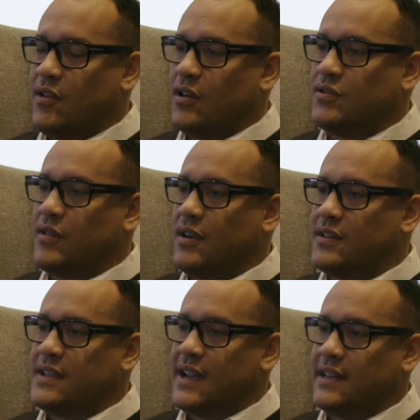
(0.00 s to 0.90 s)
gone to our
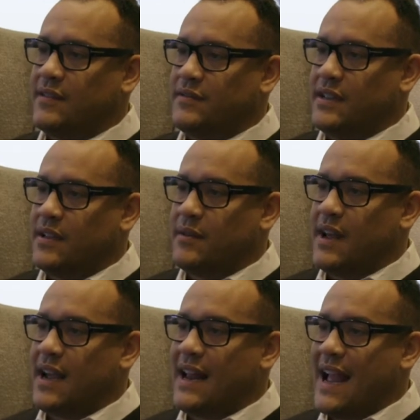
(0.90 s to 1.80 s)
executive team and
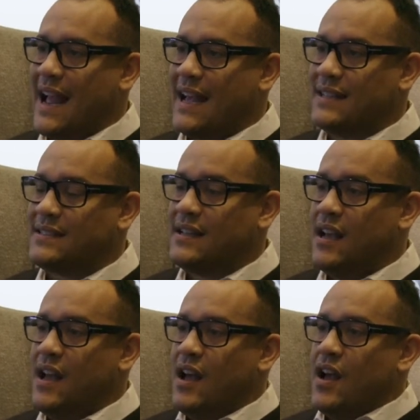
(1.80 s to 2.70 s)
I had asked,
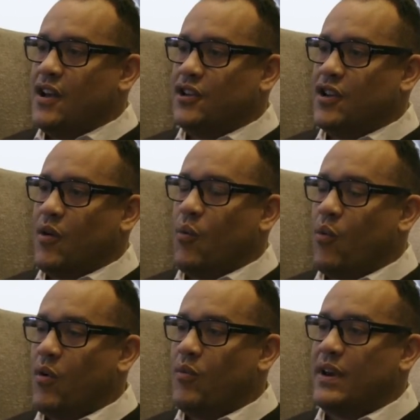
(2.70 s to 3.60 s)

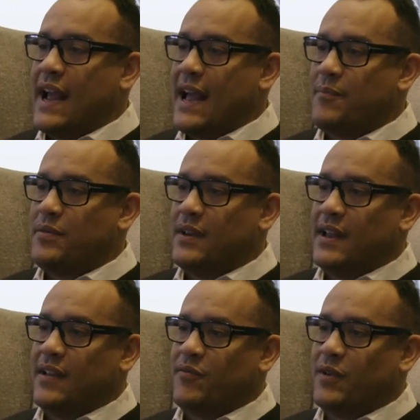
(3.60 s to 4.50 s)
what would happen
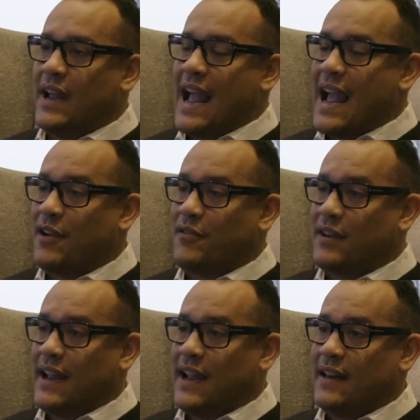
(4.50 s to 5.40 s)
if we
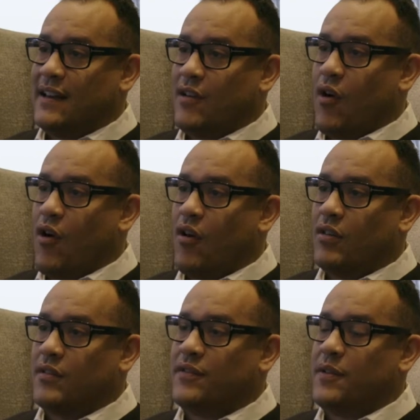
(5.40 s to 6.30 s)
aggregated
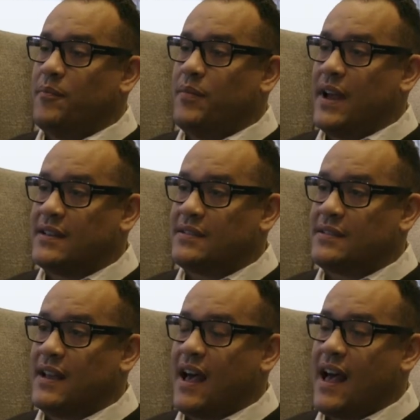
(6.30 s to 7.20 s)
all of the
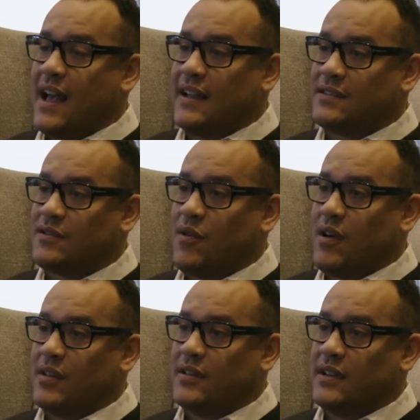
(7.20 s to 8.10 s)
best, highest
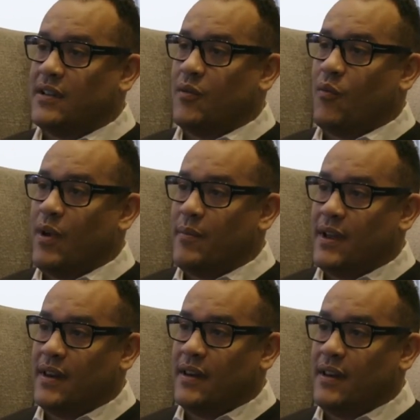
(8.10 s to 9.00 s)
quality
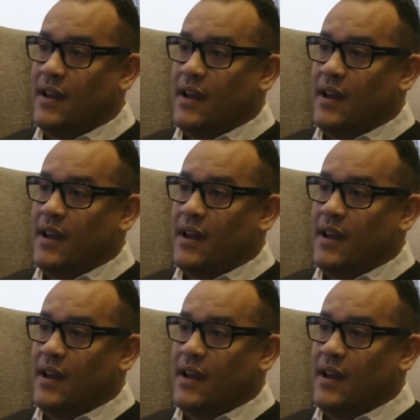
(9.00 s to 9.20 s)
women